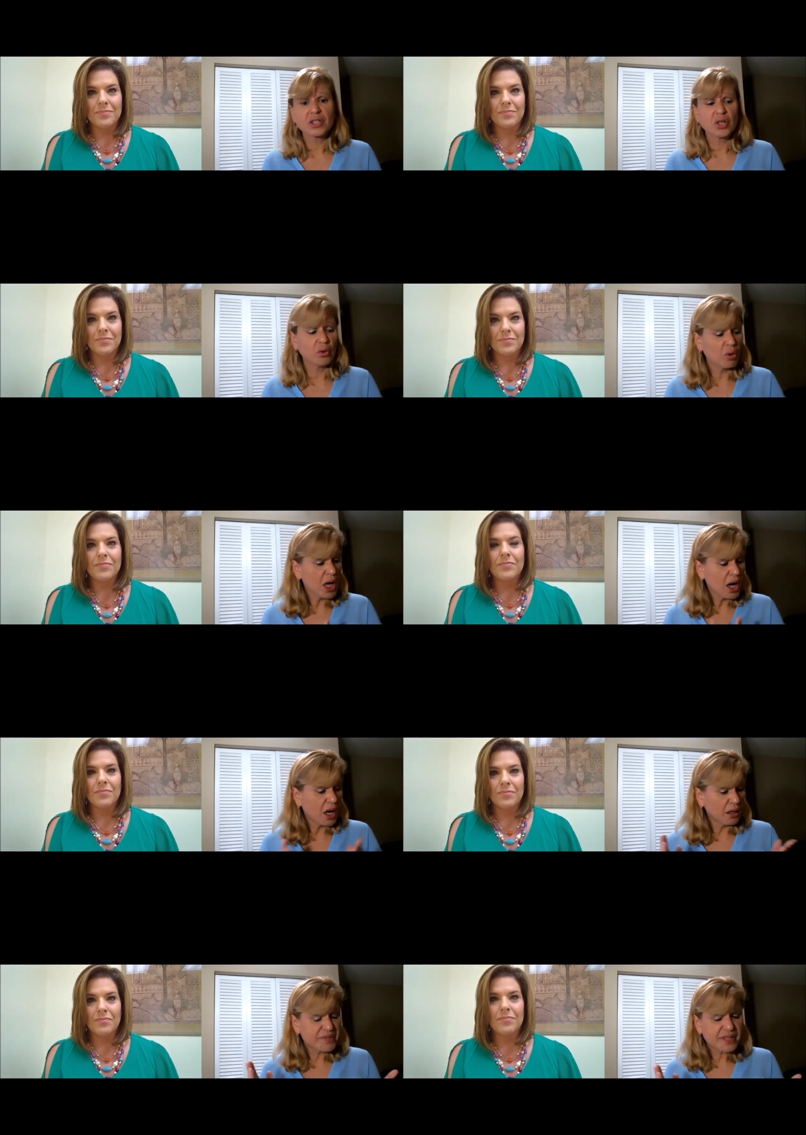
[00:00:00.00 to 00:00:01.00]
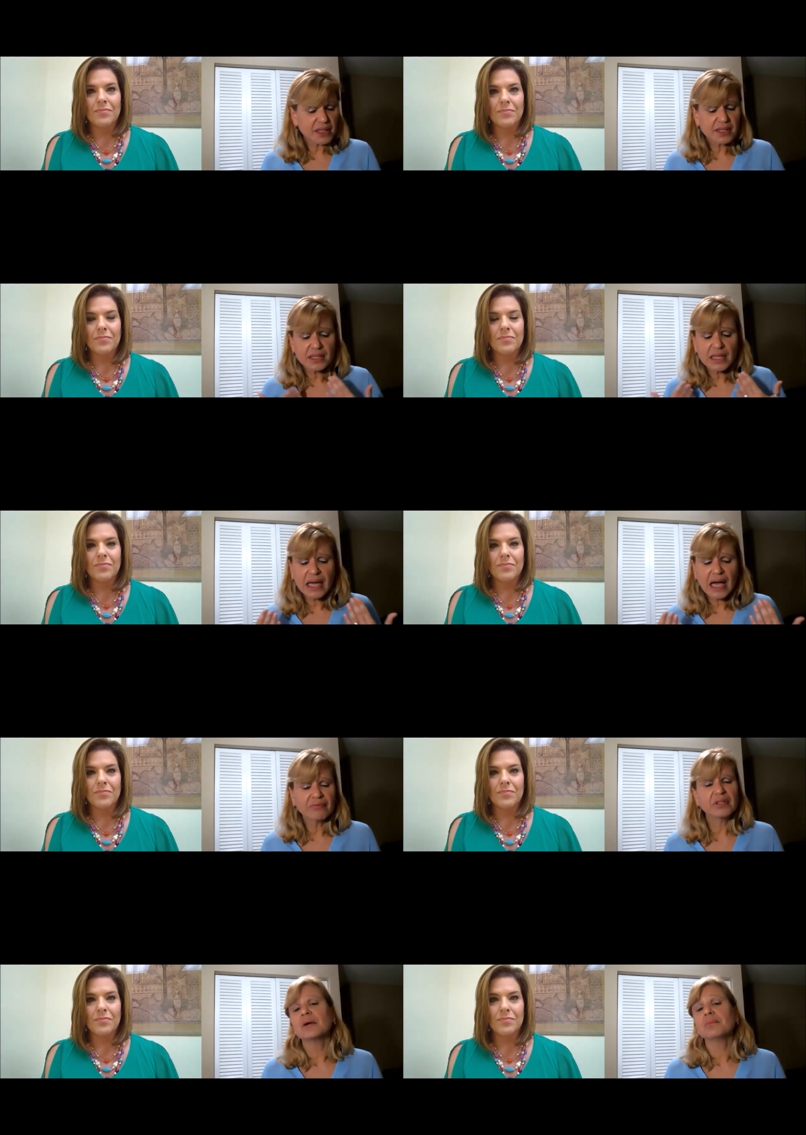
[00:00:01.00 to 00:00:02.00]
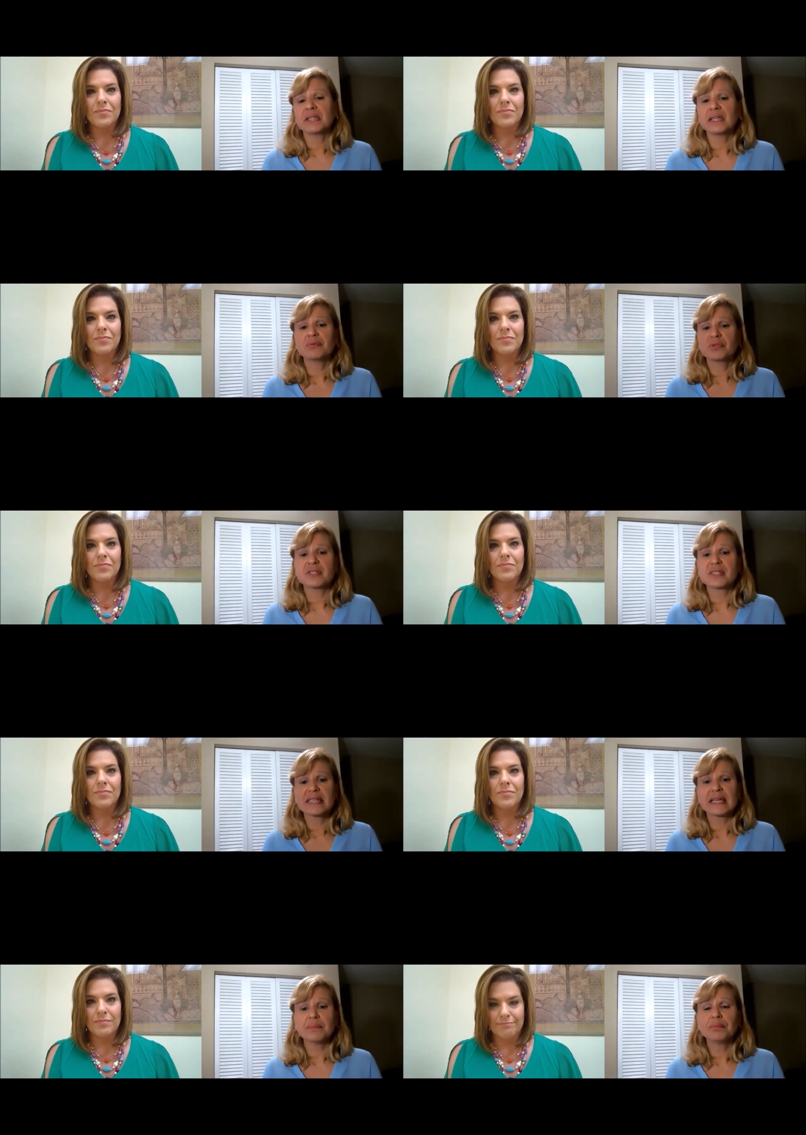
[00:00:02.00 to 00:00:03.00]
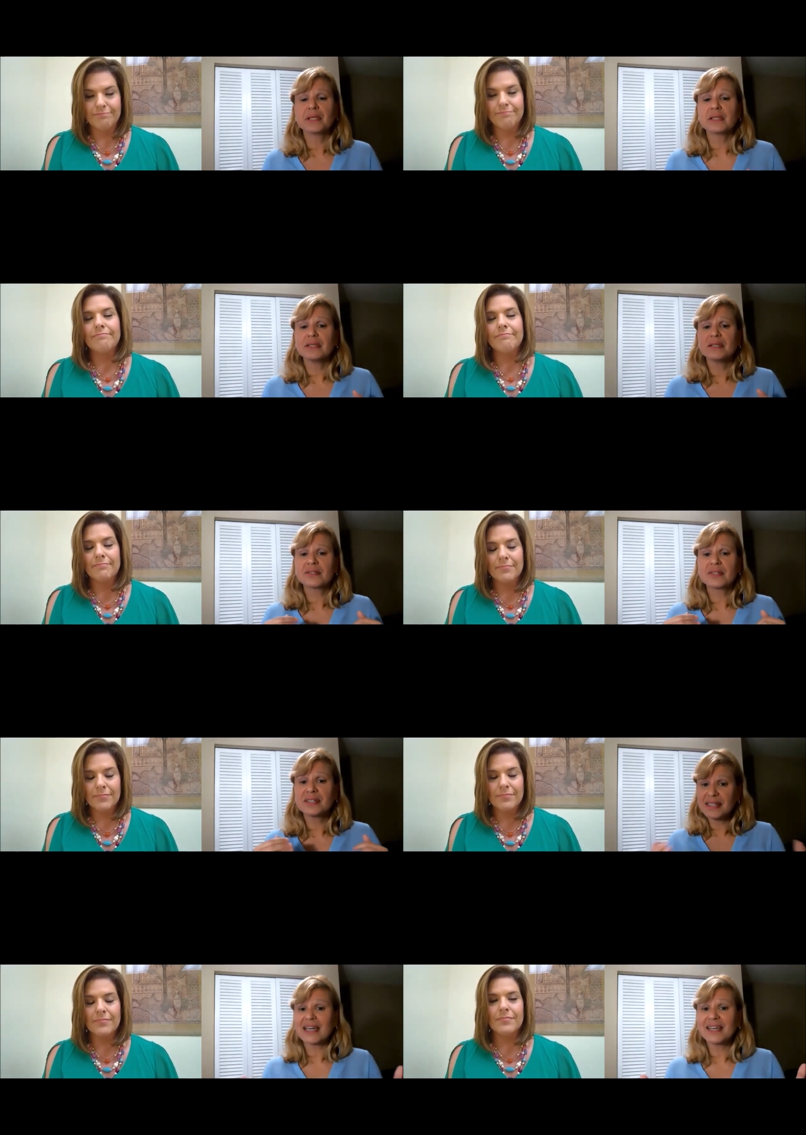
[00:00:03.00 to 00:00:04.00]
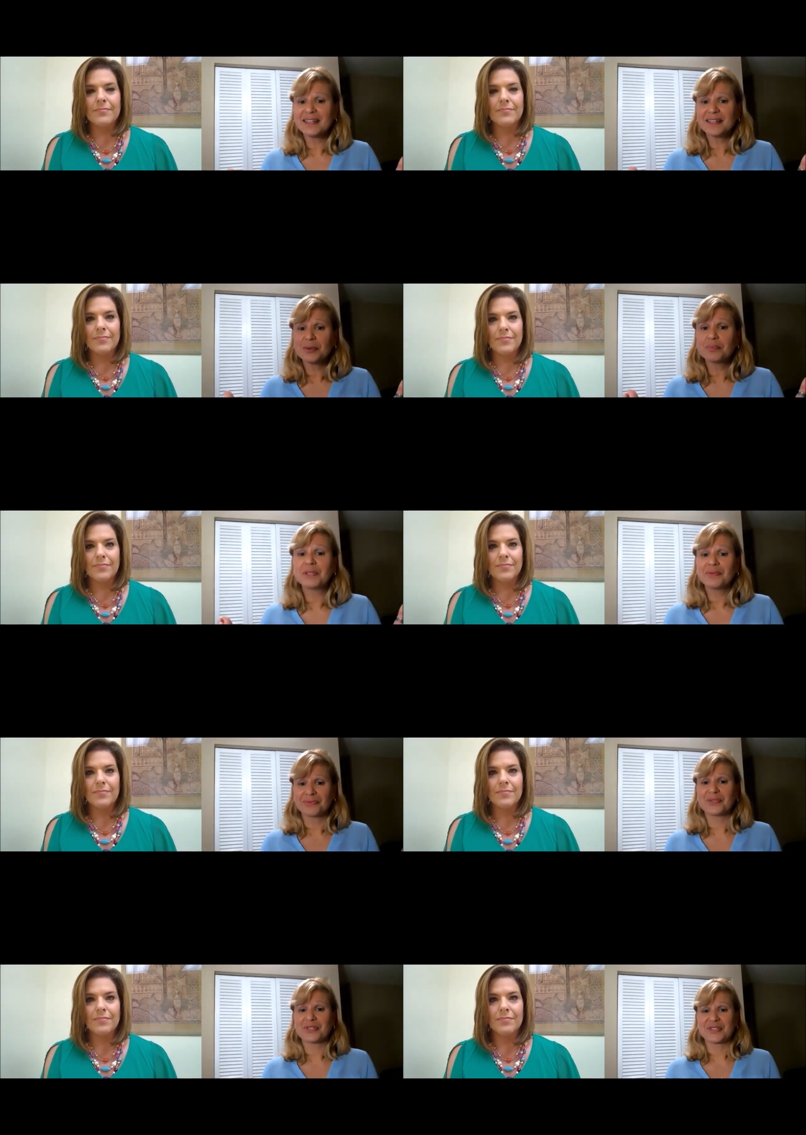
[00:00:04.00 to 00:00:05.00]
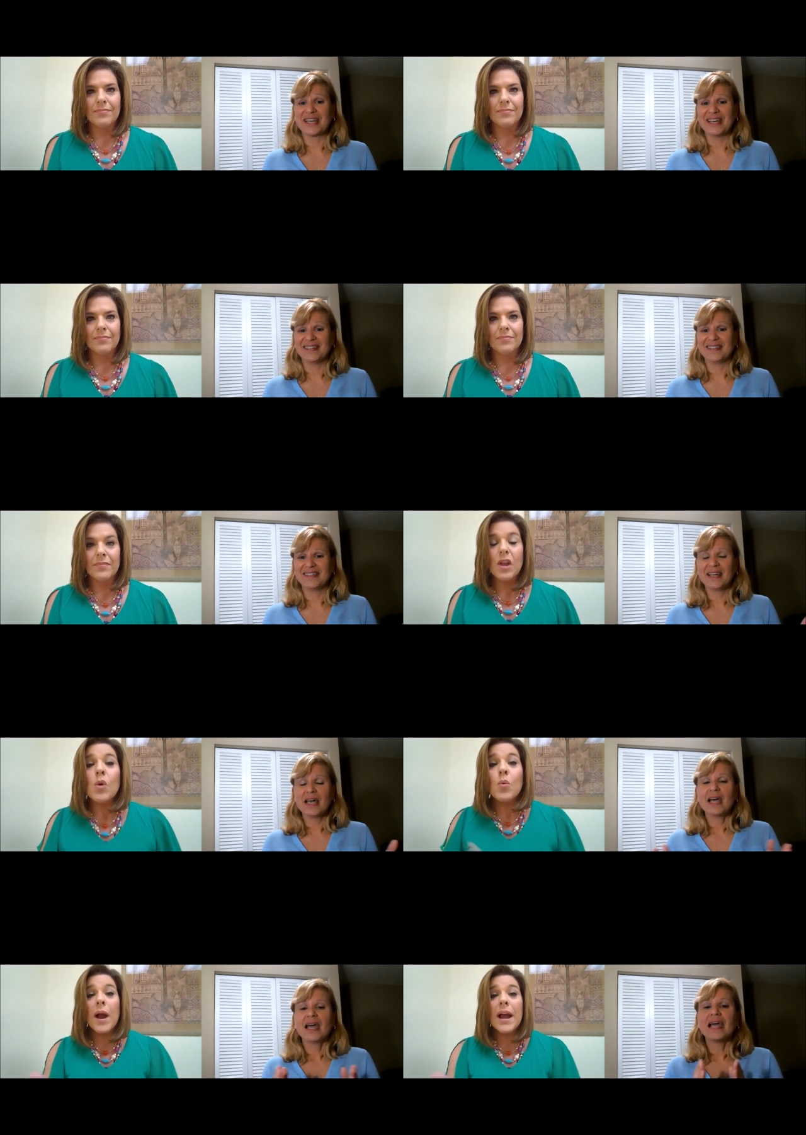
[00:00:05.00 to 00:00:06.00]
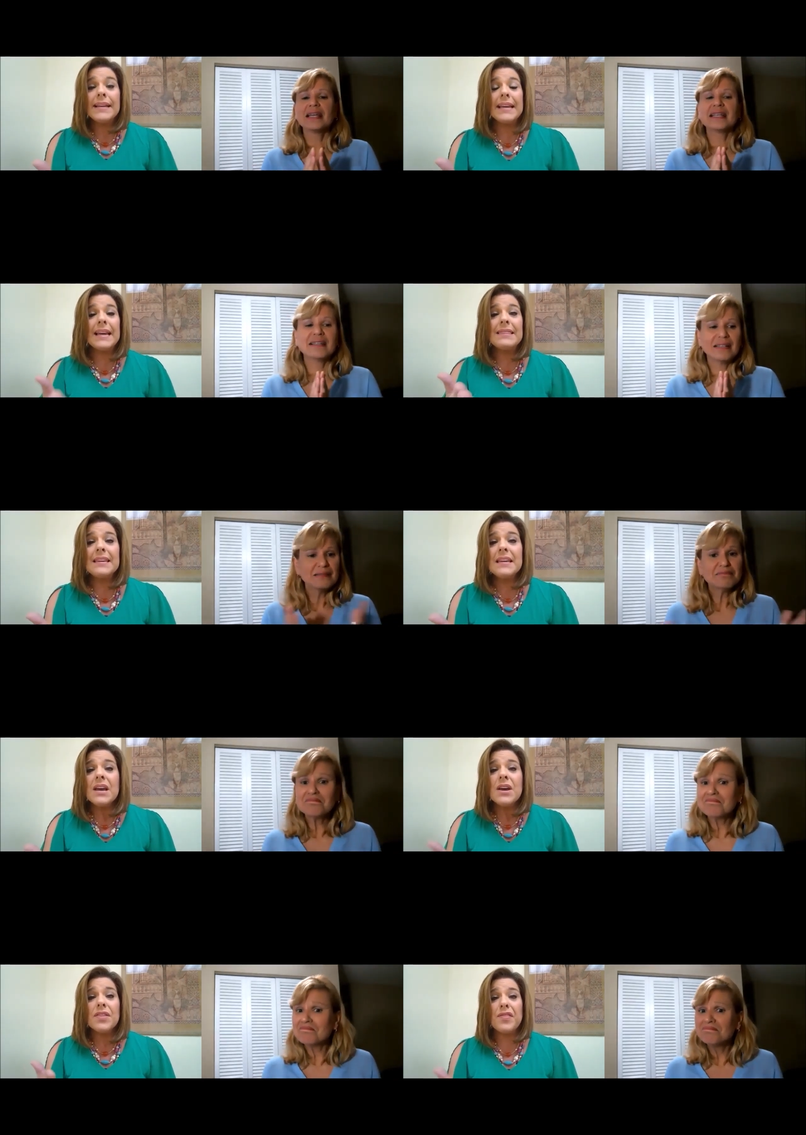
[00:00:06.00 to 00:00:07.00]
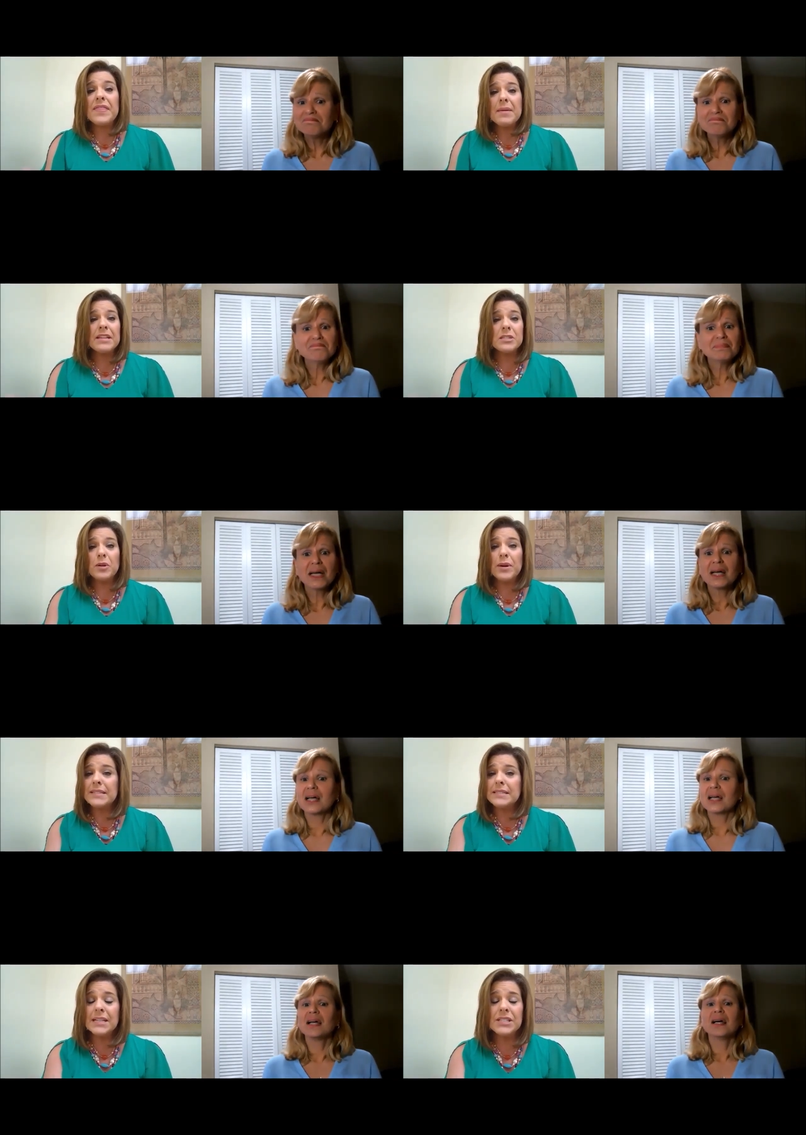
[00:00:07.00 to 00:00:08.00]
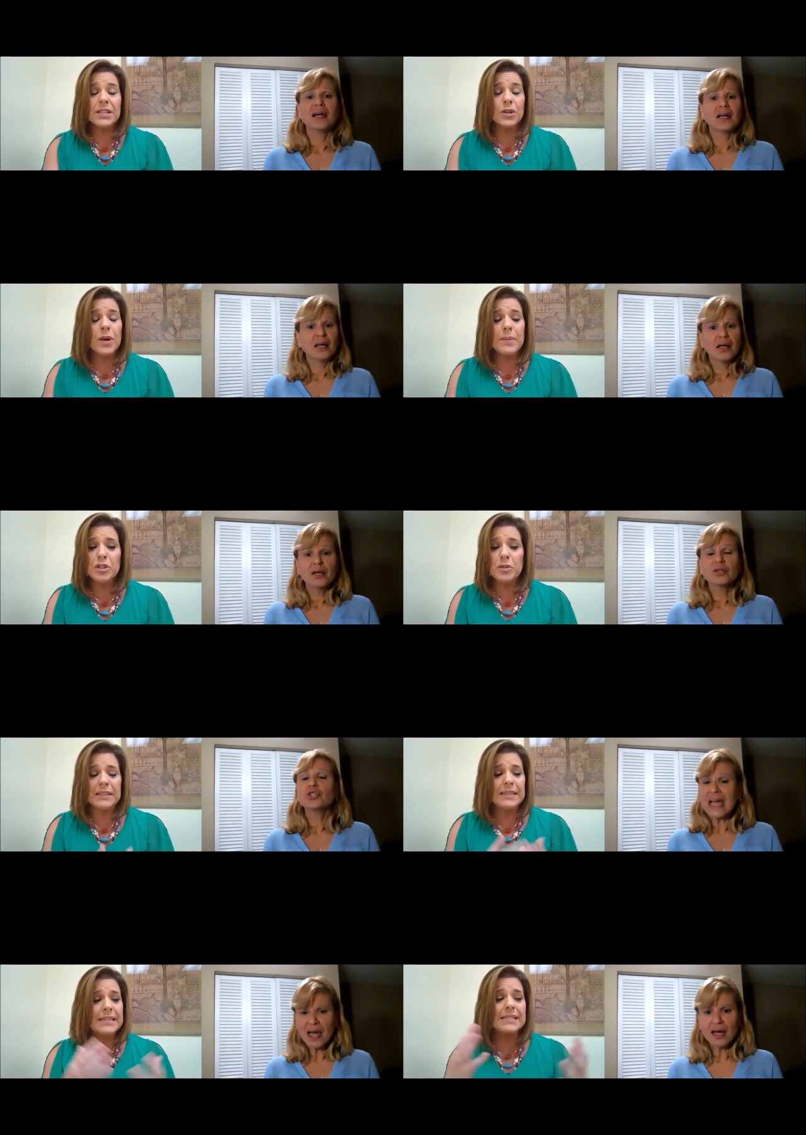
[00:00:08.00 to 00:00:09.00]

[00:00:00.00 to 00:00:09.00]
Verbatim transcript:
Speaker 1: you know, uh, Stacy, they have not been able to save, but today
Speaker 2: could be the first day. Right. And I think the thing that makes me crazy, not to interrupt you, but Liz,